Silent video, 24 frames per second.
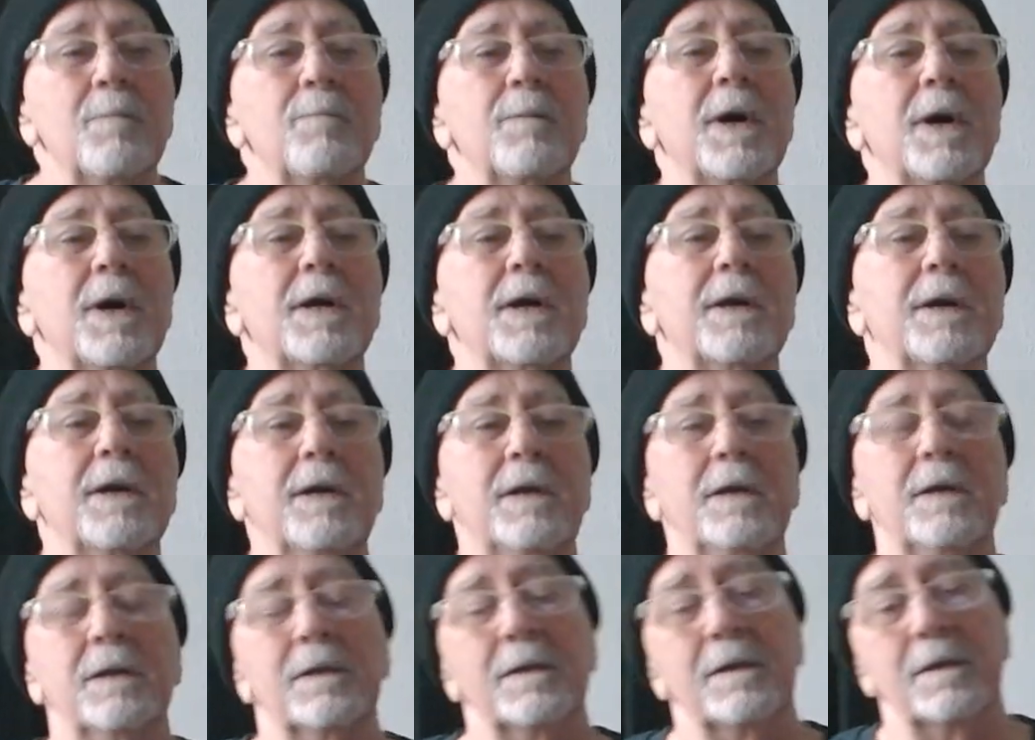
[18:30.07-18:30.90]

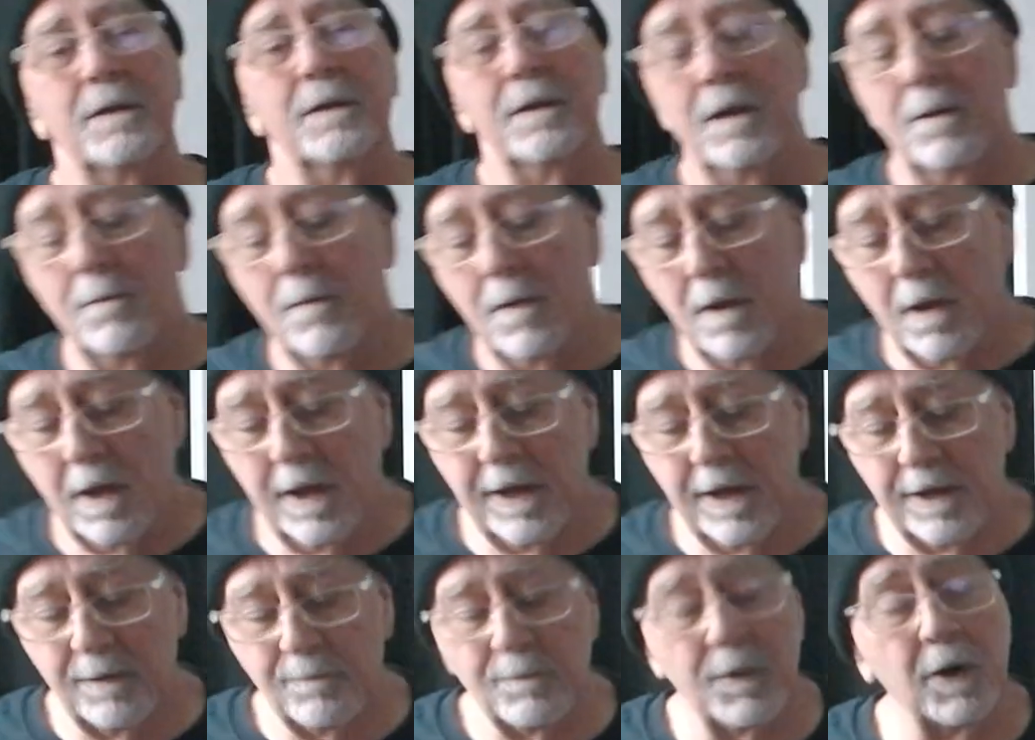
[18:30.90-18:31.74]
But
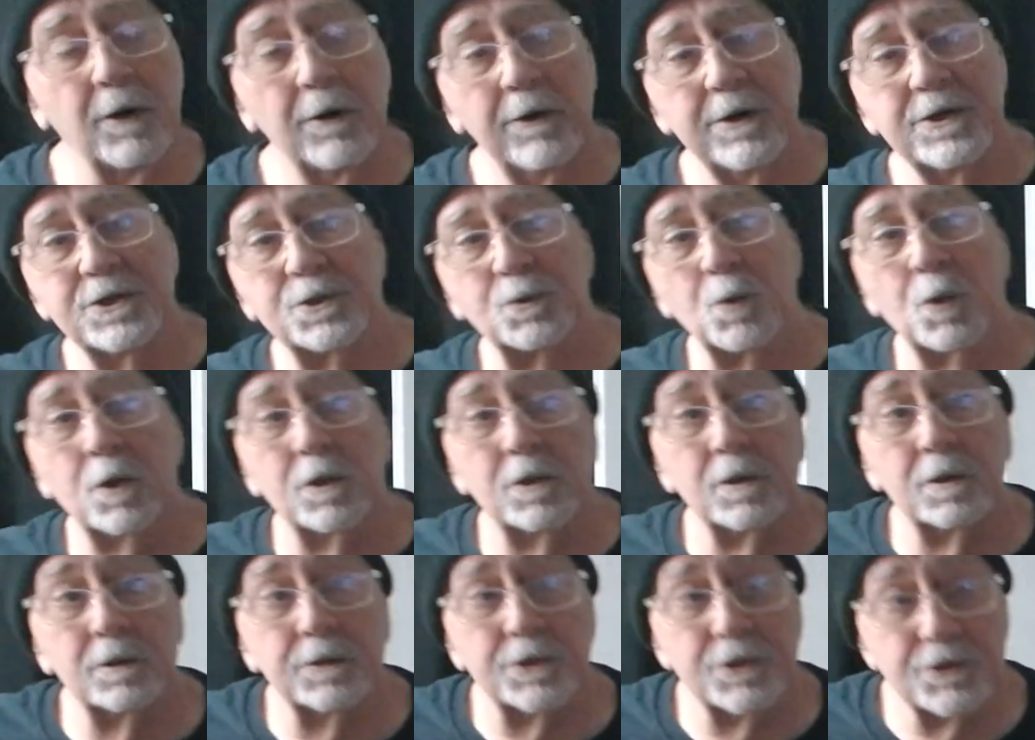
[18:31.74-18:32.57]
in Murray's
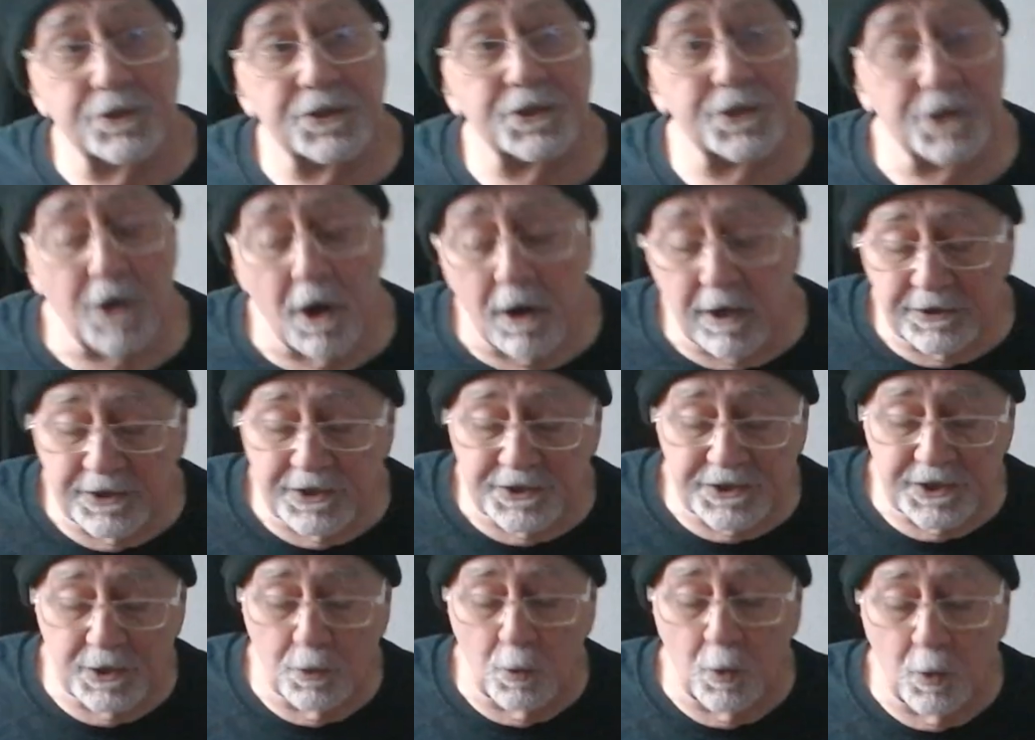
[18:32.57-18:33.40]
world, you start
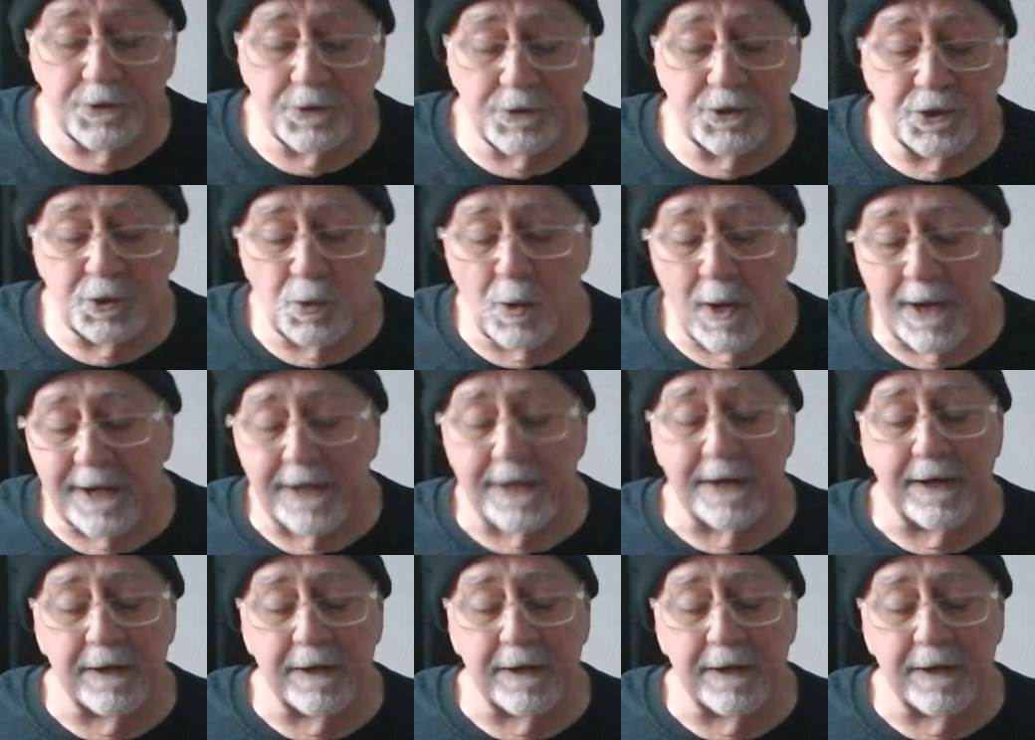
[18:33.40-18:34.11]
this at 120.